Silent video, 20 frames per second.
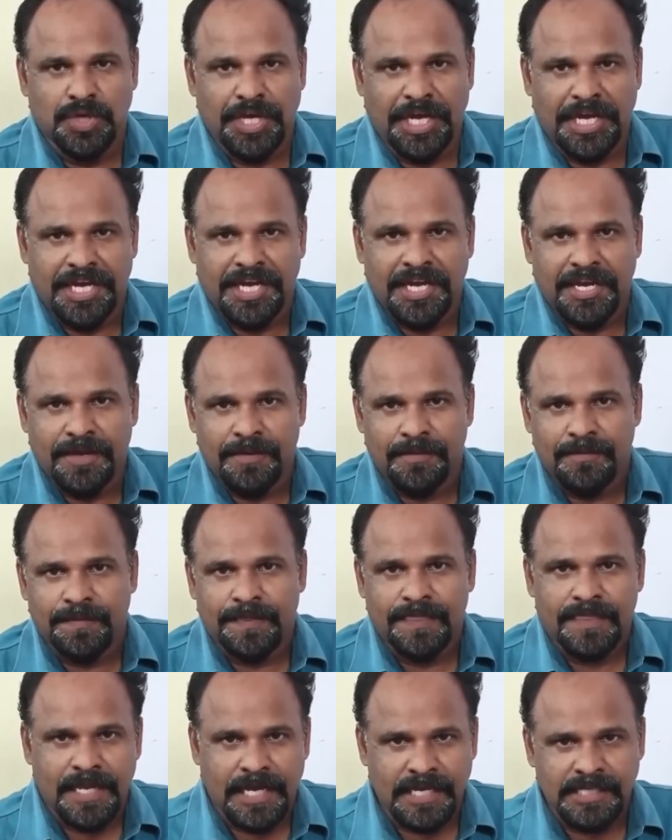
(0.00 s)
Today,
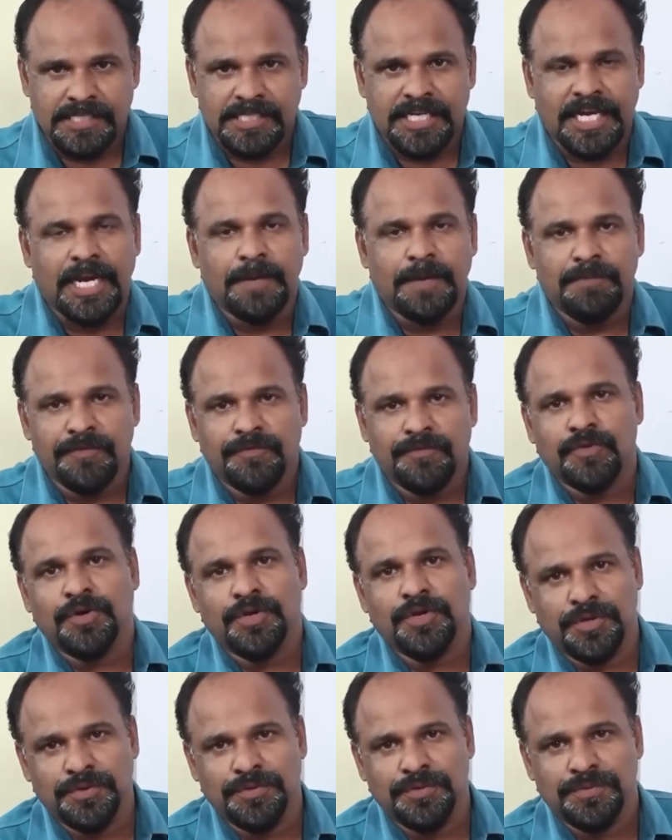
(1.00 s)
I stand
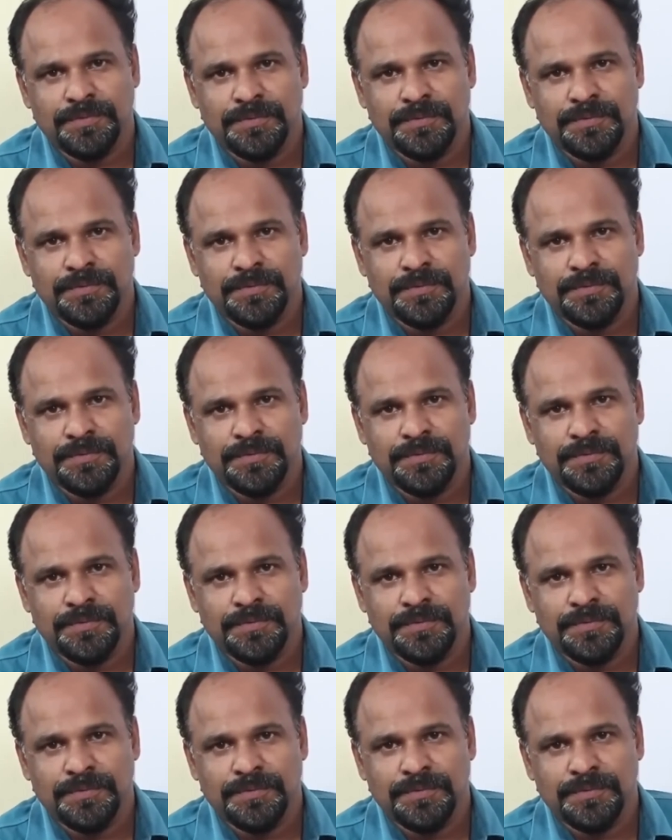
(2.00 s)
before you